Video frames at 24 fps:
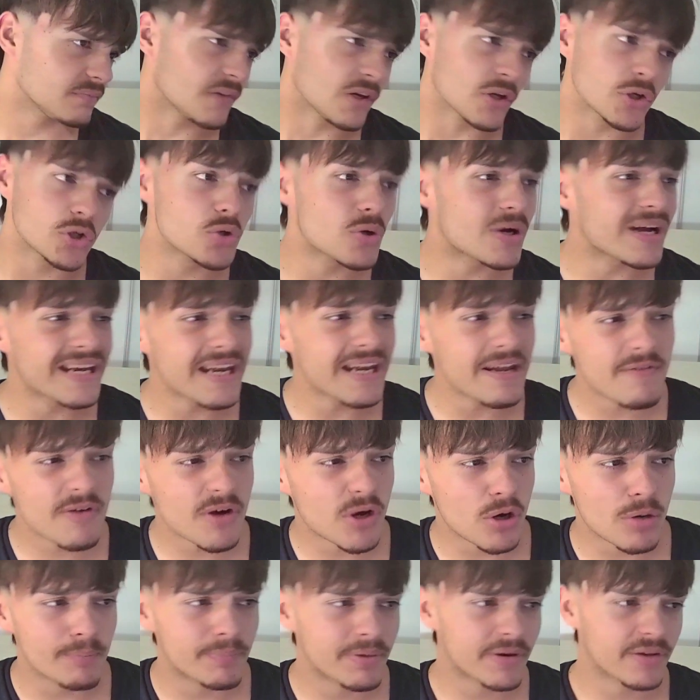You can never
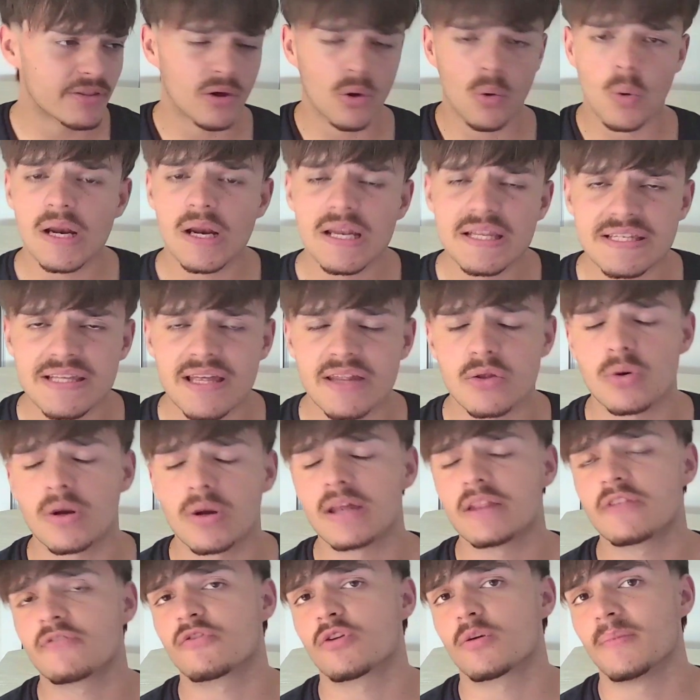compare the quality that you
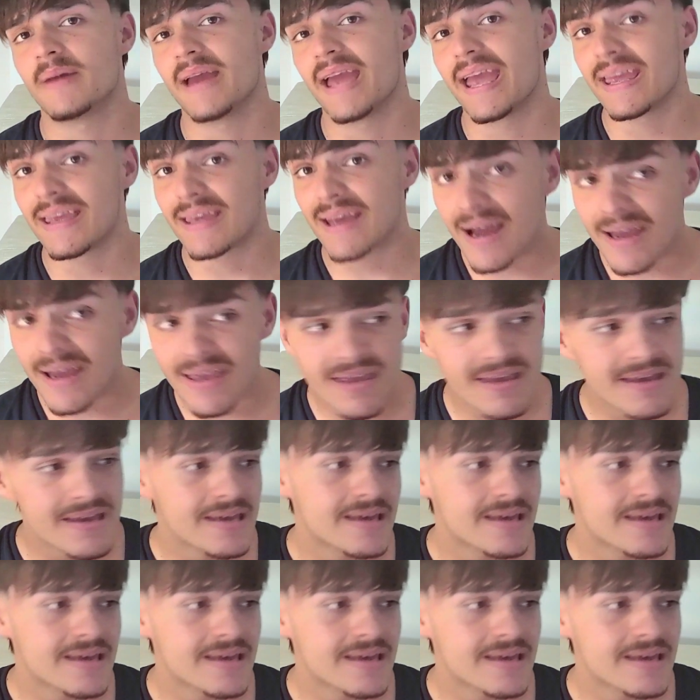get from AI